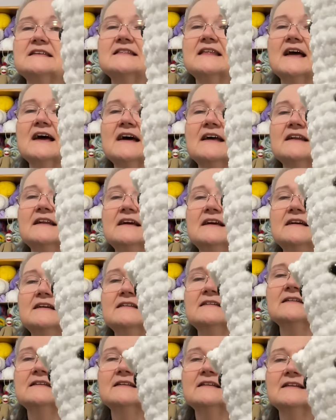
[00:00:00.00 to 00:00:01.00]
that?
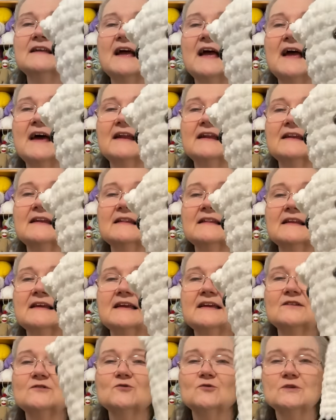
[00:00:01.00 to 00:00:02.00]
Add a little
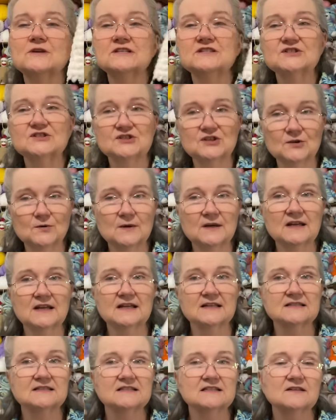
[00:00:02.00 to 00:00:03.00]
interest to it
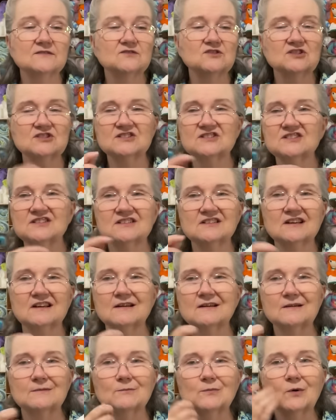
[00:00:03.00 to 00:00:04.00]
instead of just
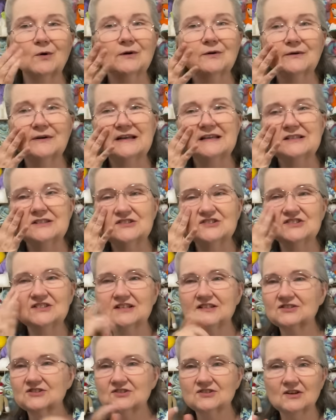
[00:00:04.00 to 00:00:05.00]
broad-reed
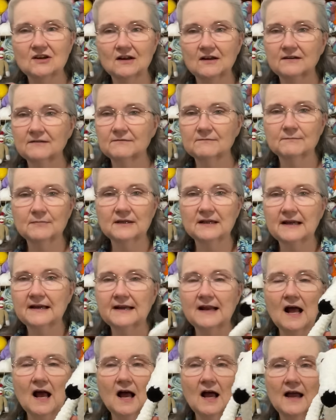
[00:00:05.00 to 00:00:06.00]
stitched on plain
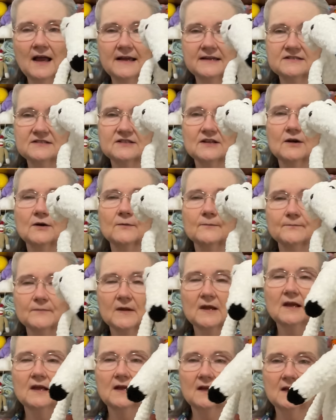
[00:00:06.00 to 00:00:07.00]
eye. So
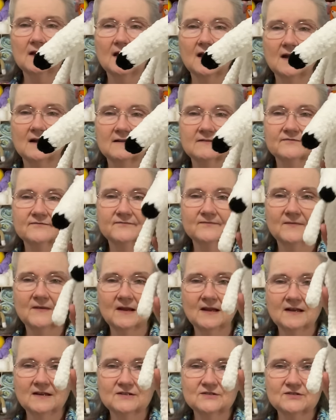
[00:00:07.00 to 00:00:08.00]
yeah.
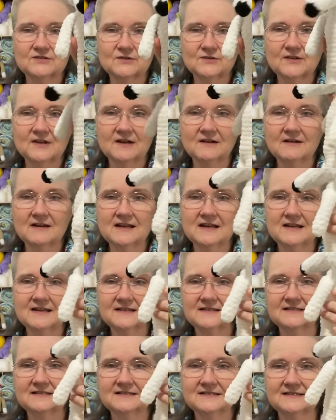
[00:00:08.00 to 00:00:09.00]
So there
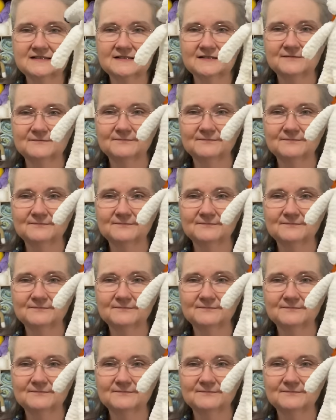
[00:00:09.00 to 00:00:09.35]
is...